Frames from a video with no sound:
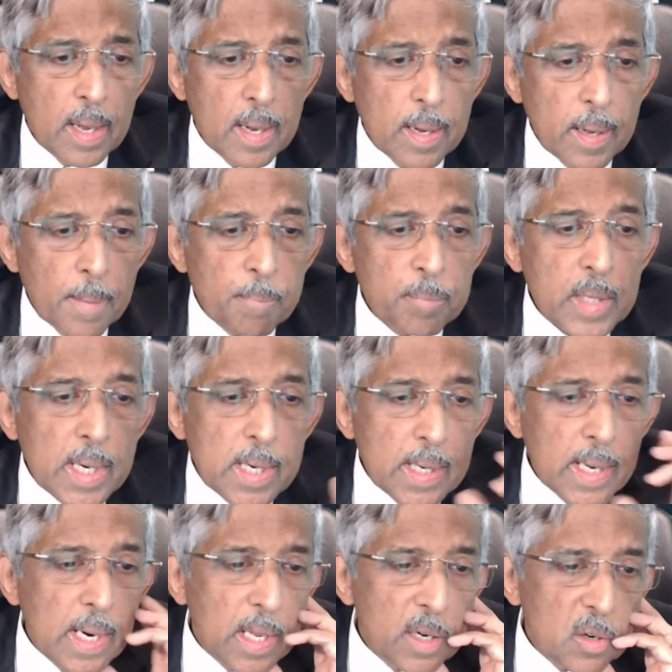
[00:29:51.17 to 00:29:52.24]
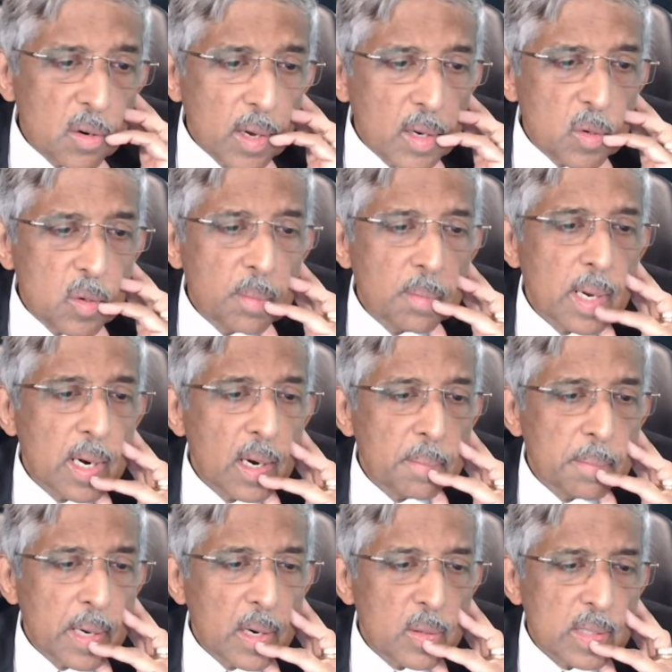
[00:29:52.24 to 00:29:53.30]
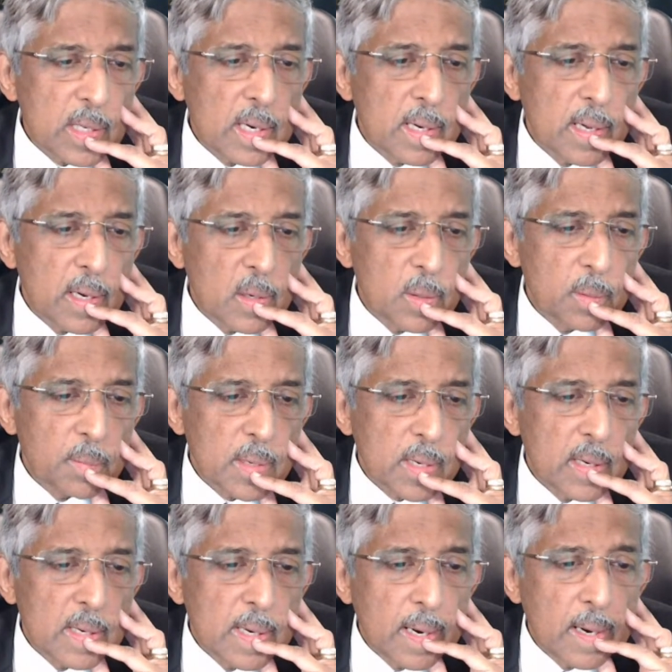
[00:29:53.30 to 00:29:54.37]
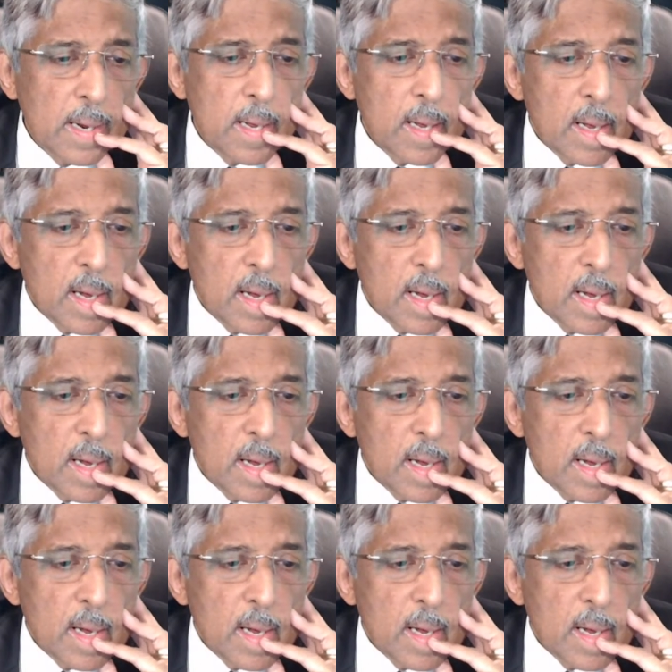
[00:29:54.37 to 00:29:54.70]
Colonel Arun Malhotra, hello, Colonel.